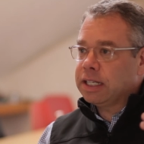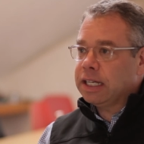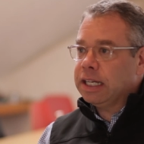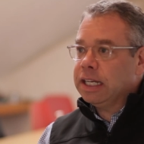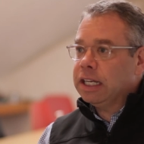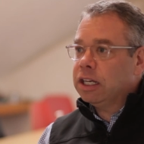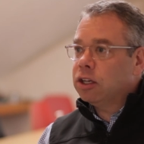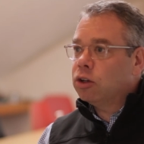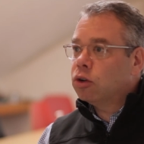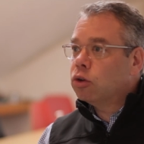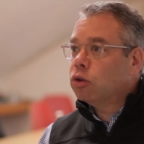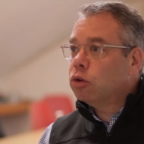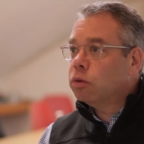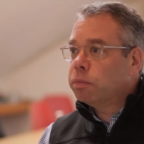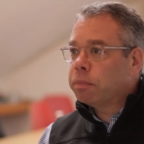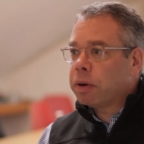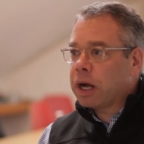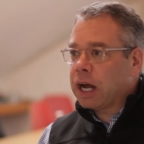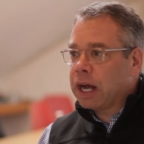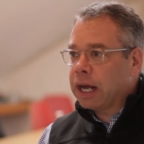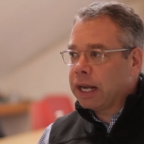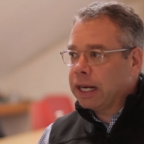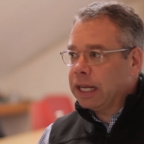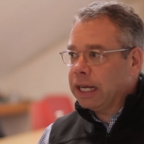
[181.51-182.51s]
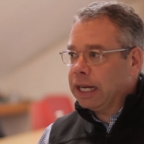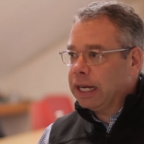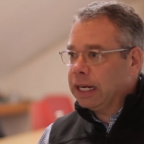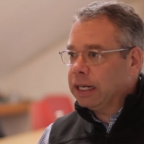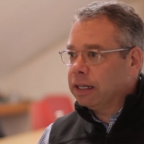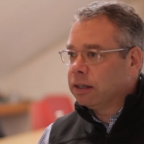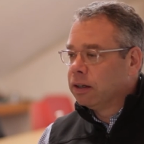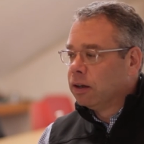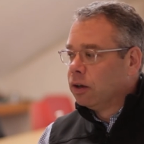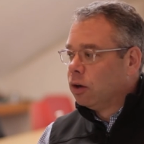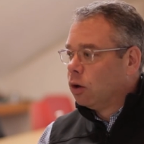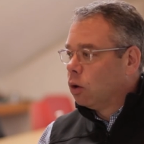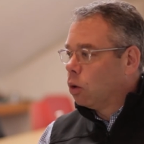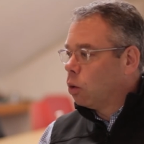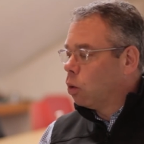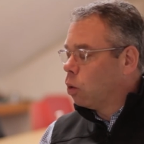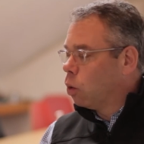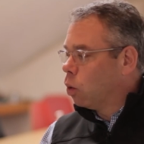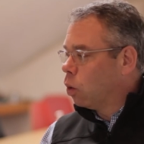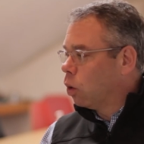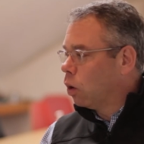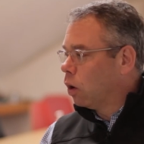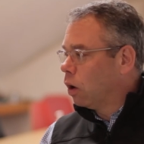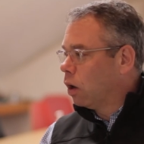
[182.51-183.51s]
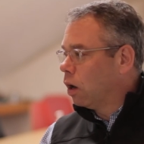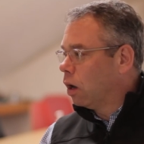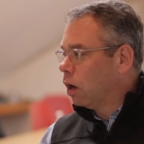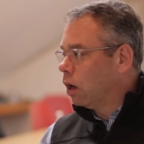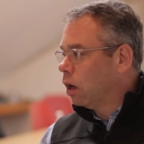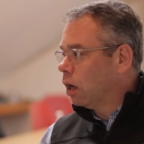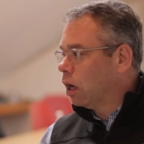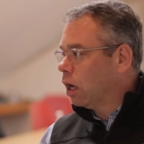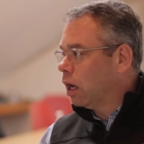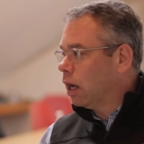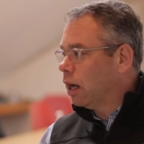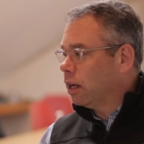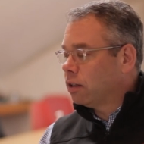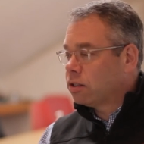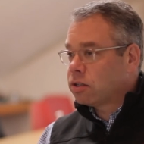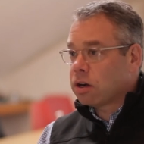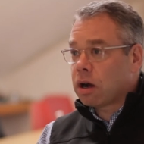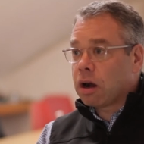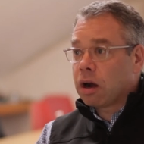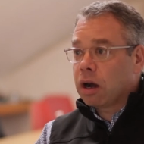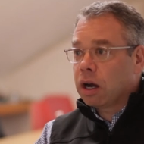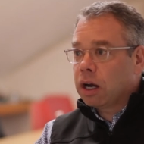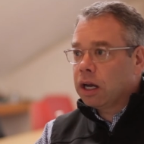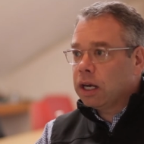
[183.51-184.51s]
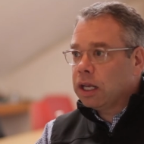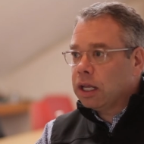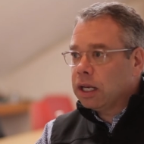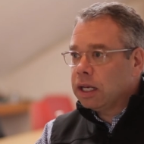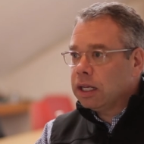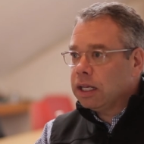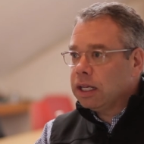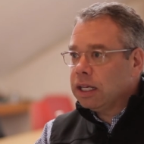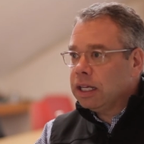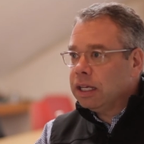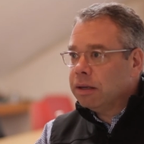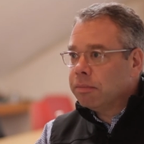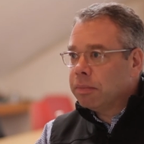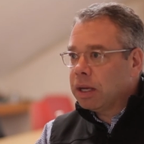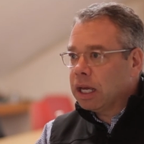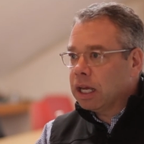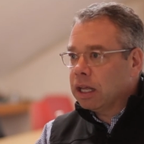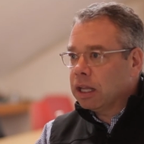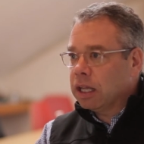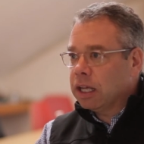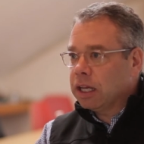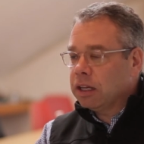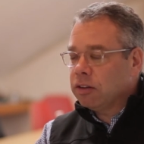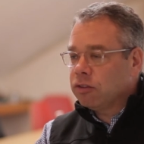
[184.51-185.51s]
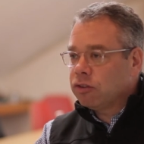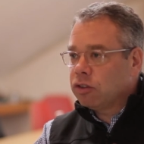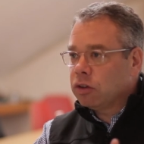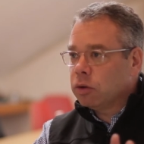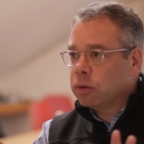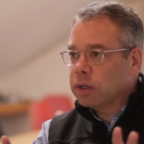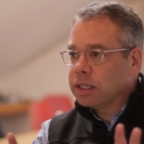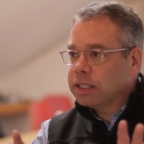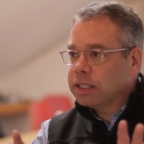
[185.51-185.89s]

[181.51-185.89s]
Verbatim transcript: e-couponing or targeted emailing to a